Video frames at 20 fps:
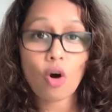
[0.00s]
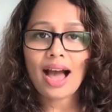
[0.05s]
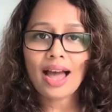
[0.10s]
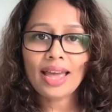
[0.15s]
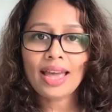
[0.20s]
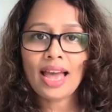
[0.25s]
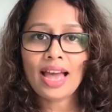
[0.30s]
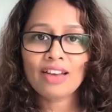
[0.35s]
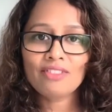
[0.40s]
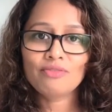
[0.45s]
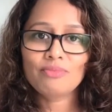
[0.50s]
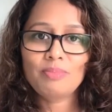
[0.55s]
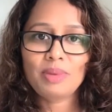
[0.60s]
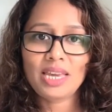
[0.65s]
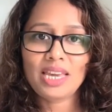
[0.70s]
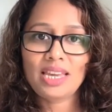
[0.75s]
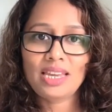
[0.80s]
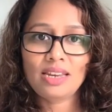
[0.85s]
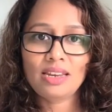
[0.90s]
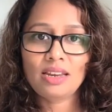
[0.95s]
I have
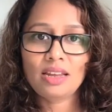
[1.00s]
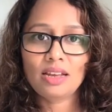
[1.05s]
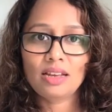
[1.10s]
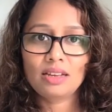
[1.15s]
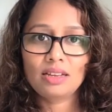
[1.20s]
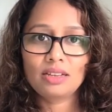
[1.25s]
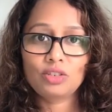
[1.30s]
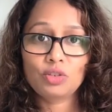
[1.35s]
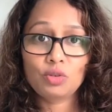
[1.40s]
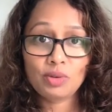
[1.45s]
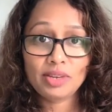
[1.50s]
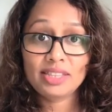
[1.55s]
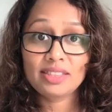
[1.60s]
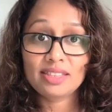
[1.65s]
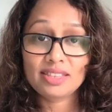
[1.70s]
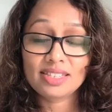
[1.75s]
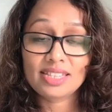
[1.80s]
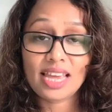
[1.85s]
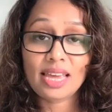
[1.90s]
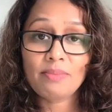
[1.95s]
been doing
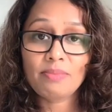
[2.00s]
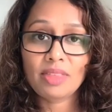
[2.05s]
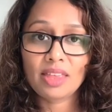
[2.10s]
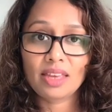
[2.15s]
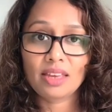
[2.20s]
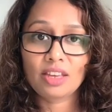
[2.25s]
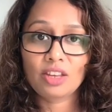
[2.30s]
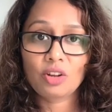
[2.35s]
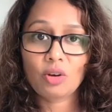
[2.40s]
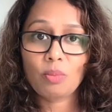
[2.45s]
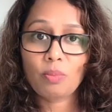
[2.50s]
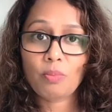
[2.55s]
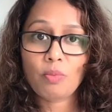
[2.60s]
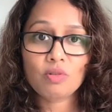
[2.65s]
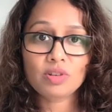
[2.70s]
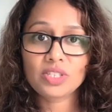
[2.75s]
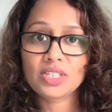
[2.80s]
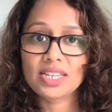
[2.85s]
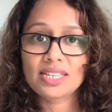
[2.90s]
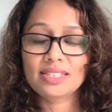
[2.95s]
the same thing, you know,
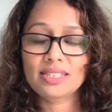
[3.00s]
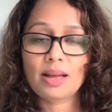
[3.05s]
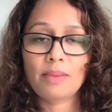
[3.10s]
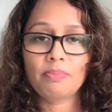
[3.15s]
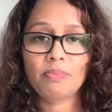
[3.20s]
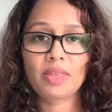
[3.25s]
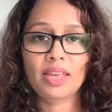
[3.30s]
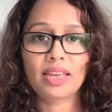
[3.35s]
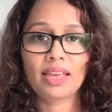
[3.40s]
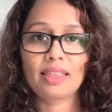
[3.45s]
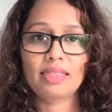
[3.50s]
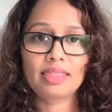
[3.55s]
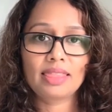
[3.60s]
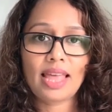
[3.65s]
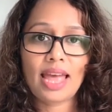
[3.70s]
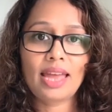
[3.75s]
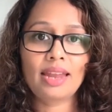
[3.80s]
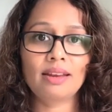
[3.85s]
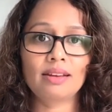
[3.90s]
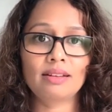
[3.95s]
posting something and
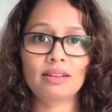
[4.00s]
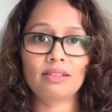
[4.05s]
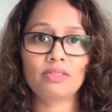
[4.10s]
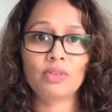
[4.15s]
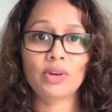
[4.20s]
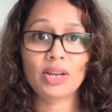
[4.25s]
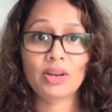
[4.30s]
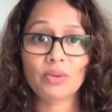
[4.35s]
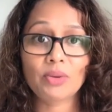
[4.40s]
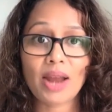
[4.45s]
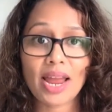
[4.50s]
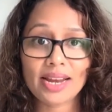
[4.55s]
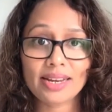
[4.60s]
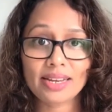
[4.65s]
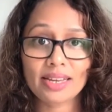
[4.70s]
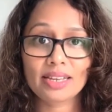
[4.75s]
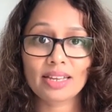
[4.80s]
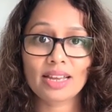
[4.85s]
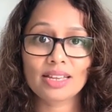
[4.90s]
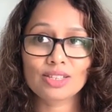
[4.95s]
then
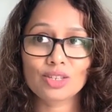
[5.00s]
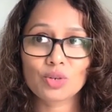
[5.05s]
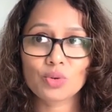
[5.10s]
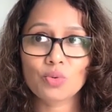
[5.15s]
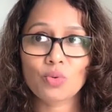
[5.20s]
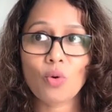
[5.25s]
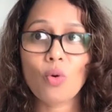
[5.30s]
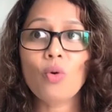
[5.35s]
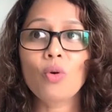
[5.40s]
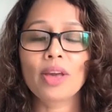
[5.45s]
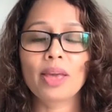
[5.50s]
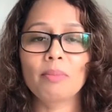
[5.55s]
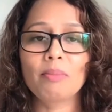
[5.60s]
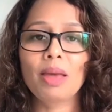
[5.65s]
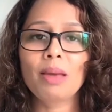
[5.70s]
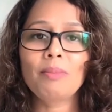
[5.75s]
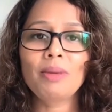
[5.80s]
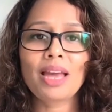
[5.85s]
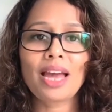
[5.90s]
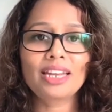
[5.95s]
regretting as to, okay,
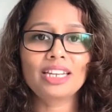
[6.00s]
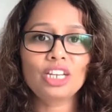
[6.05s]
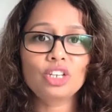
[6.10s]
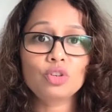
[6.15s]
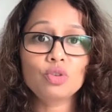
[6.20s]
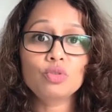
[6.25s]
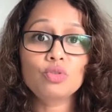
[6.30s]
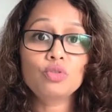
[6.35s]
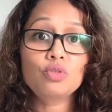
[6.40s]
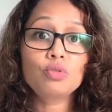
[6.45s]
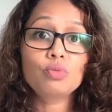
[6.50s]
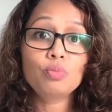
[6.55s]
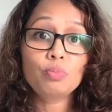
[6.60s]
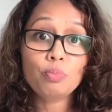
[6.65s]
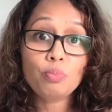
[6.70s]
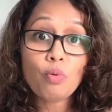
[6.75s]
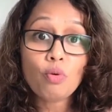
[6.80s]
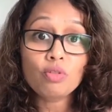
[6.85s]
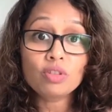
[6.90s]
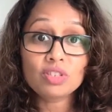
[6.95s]
maybe I need to
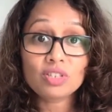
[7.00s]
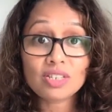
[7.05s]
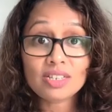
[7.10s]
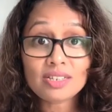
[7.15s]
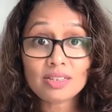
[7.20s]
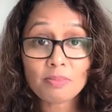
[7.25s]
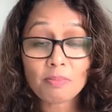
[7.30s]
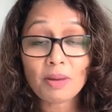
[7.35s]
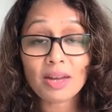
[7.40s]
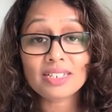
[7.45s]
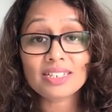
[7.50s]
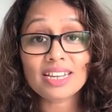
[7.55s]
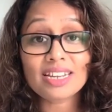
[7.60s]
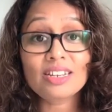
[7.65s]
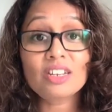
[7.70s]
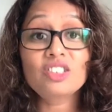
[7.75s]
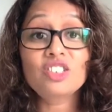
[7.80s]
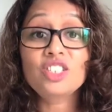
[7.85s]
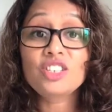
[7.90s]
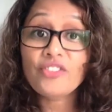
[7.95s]
post it, but
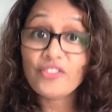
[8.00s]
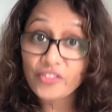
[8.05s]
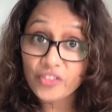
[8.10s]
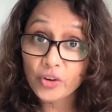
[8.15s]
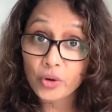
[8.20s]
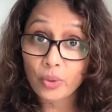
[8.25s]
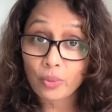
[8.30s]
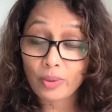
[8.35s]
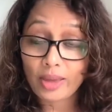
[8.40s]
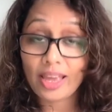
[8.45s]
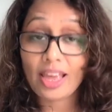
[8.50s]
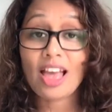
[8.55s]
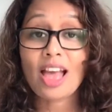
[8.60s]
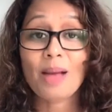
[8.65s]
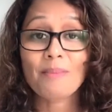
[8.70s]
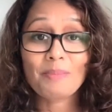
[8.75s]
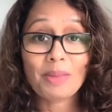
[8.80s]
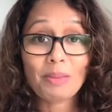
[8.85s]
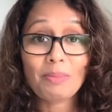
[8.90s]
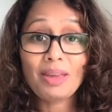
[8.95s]
in a different way.
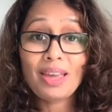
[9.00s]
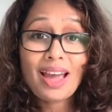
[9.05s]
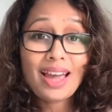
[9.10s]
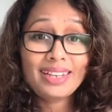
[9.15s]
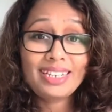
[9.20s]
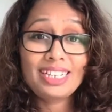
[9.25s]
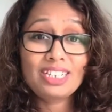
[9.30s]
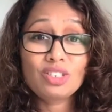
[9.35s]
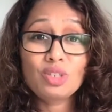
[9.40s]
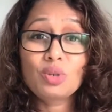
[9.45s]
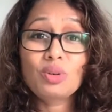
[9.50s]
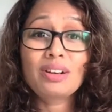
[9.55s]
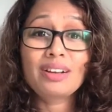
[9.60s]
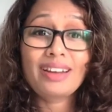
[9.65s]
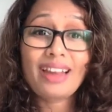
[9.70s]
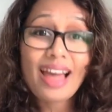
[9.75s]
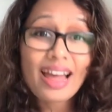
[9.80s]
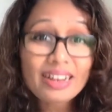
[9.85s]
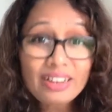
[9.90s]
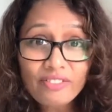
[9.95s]
Maybe I needed to
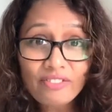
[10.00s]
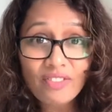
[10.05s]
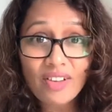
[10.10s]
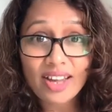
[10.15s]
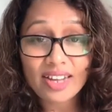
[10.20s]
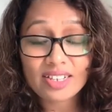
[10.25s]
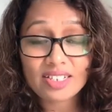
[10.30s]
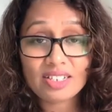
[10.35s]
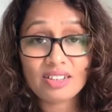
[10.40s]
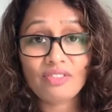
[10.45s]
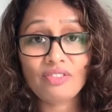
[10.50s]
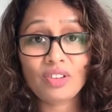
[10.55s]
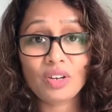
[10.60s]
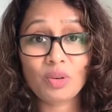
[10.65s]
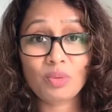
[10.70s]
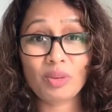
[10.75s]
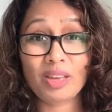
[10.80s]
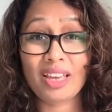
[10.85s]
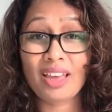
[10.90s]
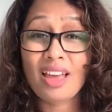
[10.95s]
clarify in a
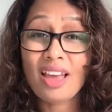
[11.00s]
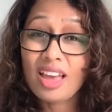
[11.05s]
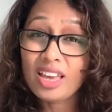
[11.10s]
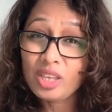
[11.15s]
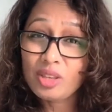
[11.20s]
different way.